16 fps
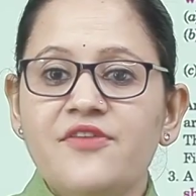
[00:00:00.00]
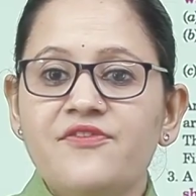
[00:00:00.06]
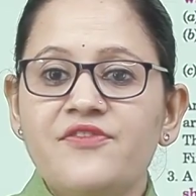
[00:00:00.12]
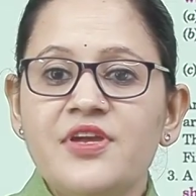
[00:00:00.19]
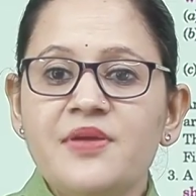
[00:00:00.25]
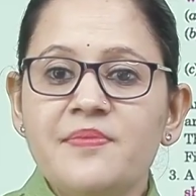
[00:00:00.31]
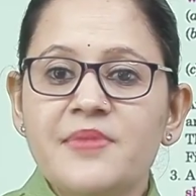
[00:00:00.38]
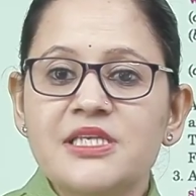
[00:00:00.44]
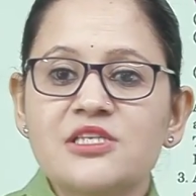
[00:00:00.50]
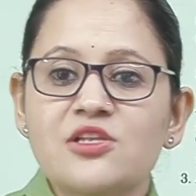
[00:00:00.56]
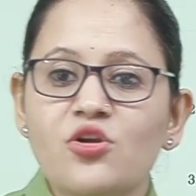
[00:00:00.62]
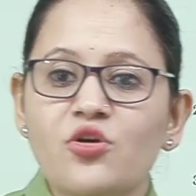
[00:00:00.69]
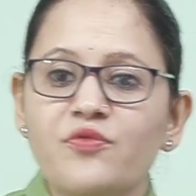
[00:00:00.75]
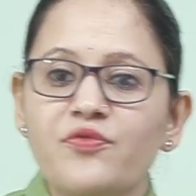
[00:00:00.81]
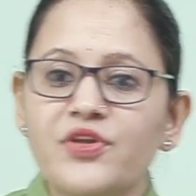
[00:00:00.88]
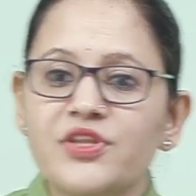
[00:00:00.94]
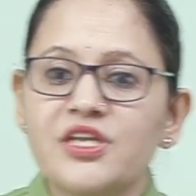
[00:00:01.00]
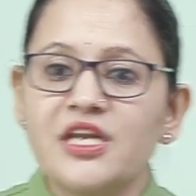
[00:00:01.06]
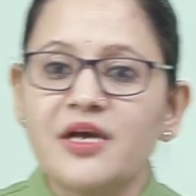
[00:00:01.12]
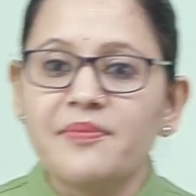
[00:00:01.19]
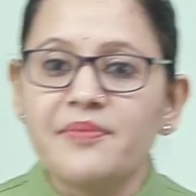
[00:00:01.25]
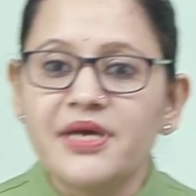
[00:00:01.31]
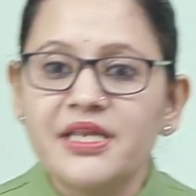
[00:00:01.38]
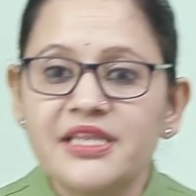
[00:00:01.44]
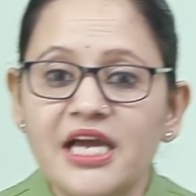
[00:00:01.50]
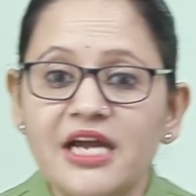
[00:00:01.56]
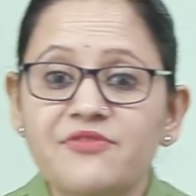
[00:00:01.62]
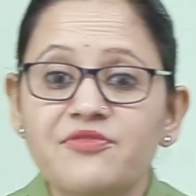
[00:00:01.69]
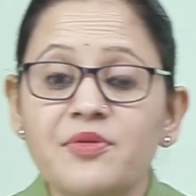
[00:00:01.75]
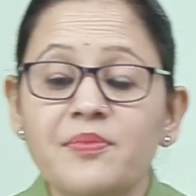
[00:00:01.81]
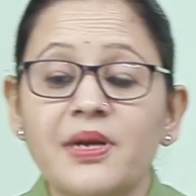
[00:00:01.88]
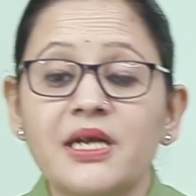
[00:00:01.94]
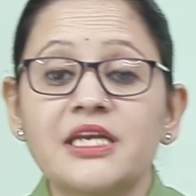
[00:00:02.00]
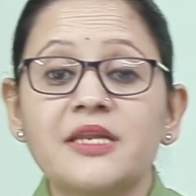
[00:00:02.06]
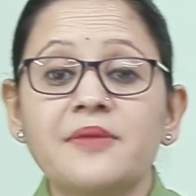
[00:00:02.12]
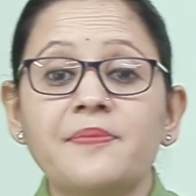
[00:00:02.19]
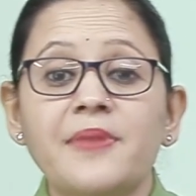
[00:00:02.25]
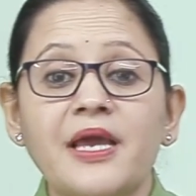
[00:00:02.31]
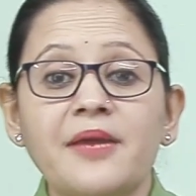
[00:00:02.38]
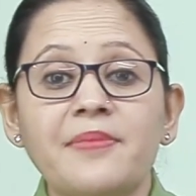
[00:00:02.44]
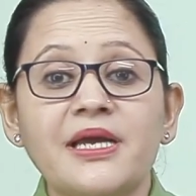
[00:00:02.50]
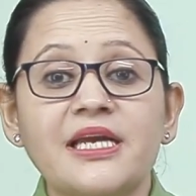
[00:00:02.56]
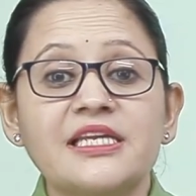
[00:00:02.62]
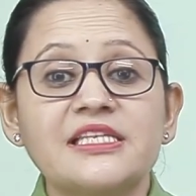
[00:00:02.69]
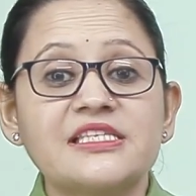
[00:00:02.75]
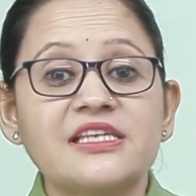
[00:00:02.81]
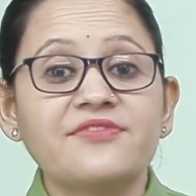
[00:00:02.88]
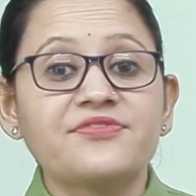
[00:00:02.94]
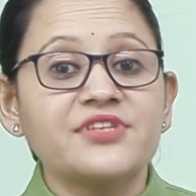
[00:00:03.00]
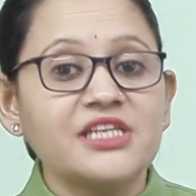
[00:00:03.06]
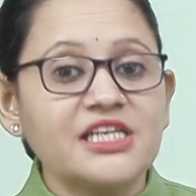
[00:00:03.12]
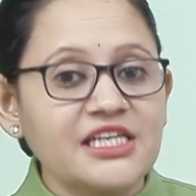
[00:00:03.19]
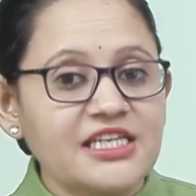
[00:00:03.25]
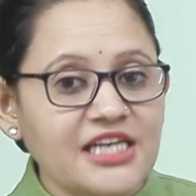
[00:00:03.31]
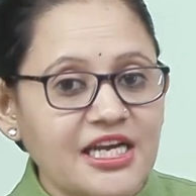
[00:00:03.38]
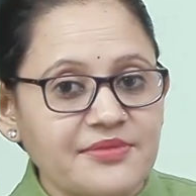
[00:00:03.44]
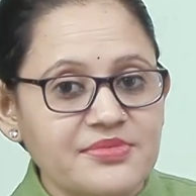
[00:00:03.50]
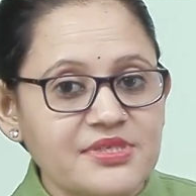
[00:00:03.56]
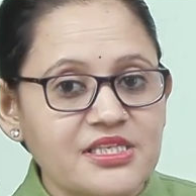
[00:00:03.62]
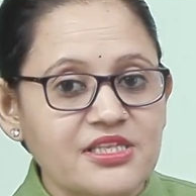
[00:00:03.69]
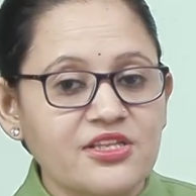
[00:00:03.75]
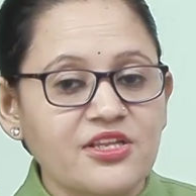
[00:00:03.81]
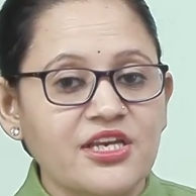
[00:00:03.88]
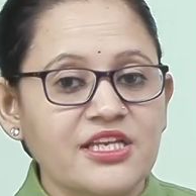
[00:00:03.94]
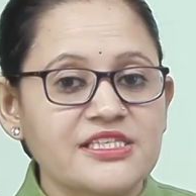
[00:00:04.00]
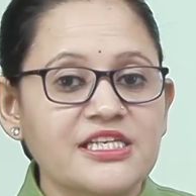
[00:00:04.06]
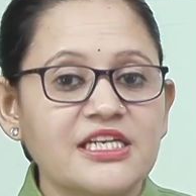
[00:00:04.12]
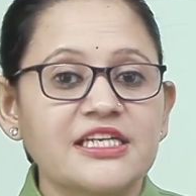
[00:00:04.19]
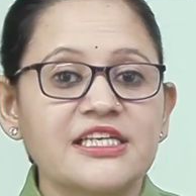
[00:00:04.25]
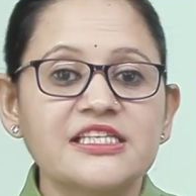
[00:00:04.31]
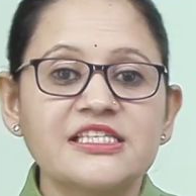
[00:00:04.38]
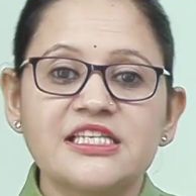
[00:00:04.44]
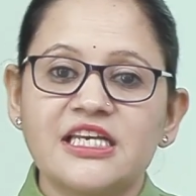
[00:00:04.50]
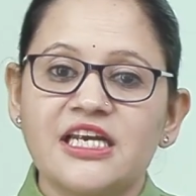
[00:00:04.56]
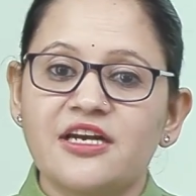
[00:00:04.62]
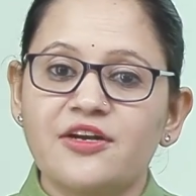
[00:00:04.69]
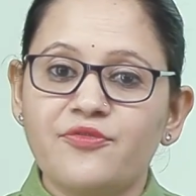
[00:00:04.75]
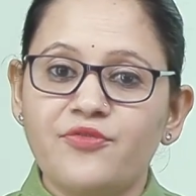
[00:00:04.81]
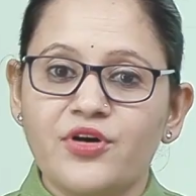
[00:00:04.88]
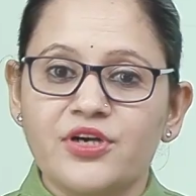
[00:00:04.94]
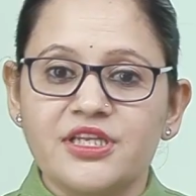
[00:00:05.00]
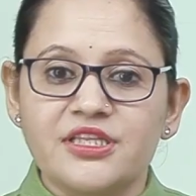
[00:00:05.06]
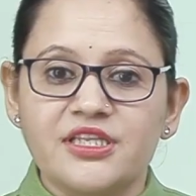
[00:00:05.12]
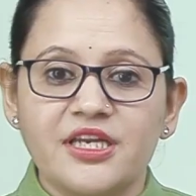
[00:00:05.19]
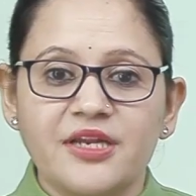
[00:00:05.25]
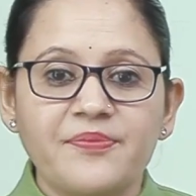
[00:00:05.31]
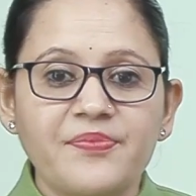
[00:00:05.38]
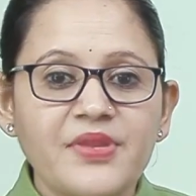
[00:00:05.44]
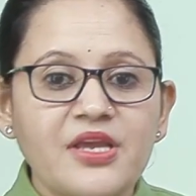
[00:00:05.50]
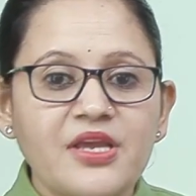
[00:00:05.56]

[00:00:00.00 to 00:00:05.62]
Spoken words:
We must look for the number that we multiply by itself 3 times. The result is 343.